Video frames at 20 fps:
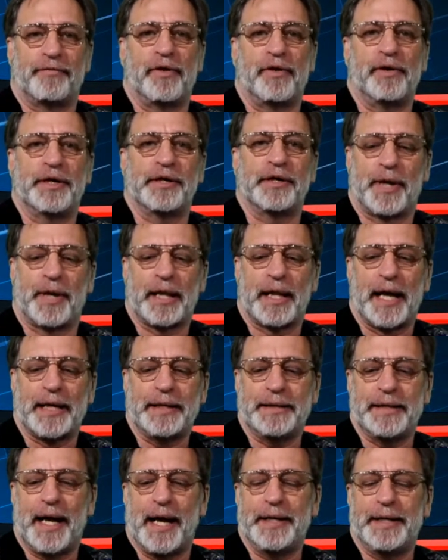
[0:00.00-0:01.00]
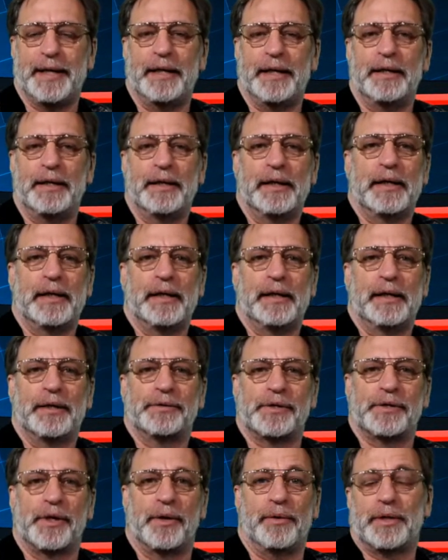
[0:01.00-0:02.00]
So I like the idea. So
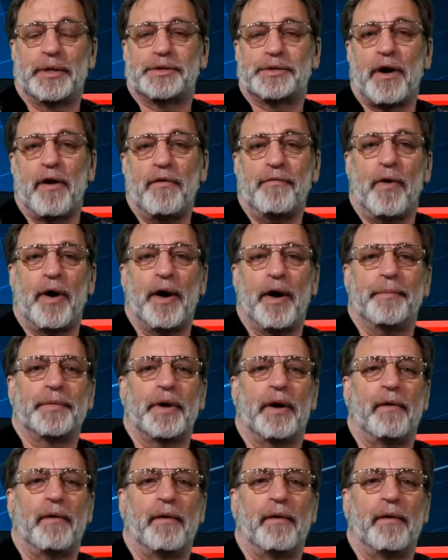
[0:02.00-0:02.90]
let's go for it. All right.